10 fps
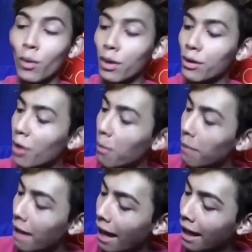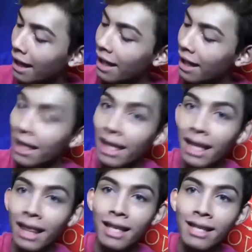I dressed up, bought
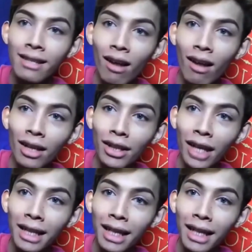my first wig,